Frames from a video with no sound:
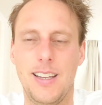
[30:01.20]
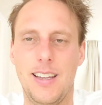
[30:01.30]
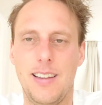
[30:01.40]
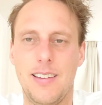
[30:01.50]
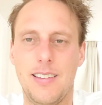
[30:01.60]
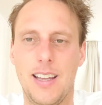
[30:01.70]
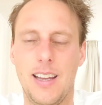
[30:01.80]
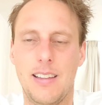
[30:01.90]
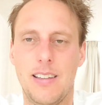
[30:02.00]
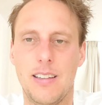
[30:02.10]
is
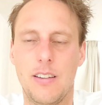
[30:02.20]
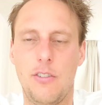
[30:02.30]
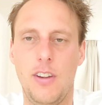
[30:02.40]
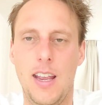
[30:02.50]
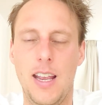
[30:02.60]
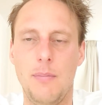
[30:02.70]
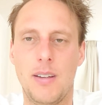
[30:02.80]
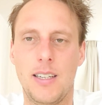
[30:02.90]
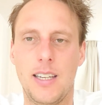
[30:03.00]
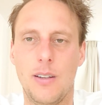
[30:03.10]
that
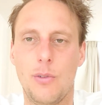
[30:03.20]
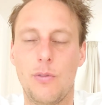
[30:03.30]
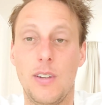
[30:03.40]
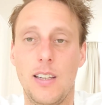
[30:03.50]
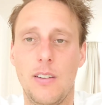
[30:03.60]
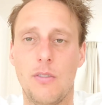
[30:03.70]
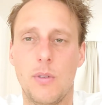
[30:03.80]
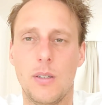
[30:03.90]
shame and guilt feelings